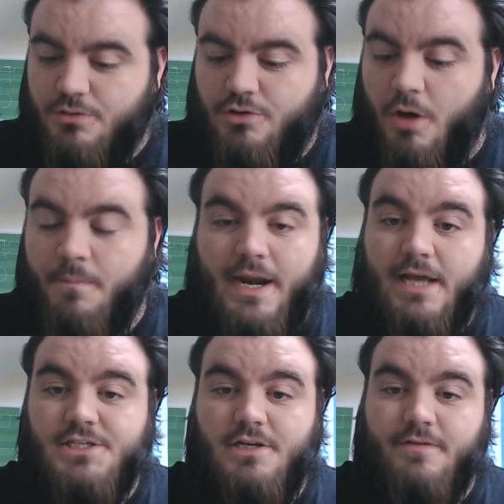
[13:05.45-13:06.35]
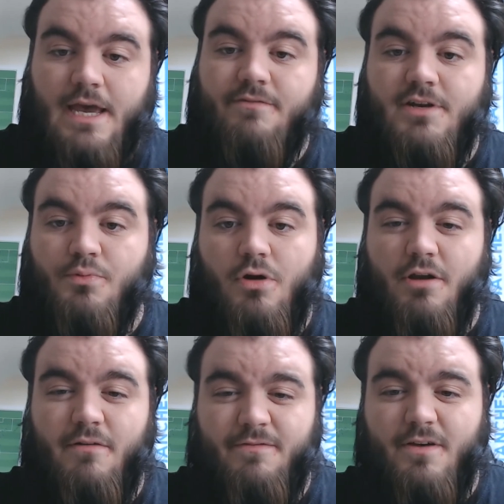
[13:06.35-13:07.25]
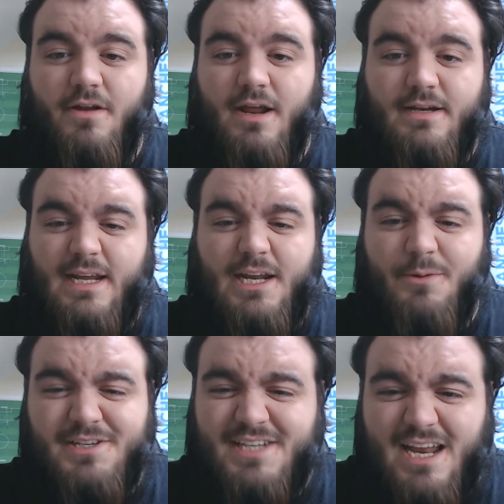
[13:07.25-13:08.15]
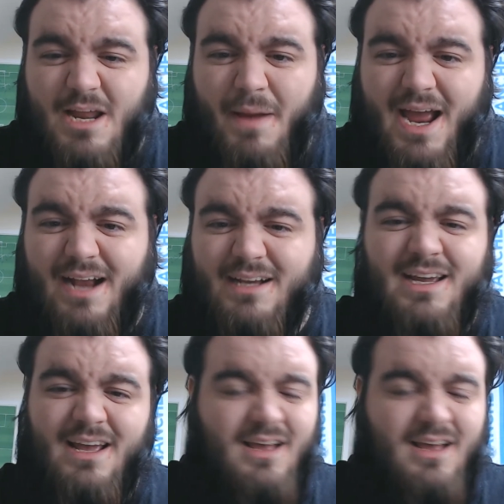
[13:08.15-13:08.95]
combination of Kevin De Bruyne and Fernandinho at centre-back.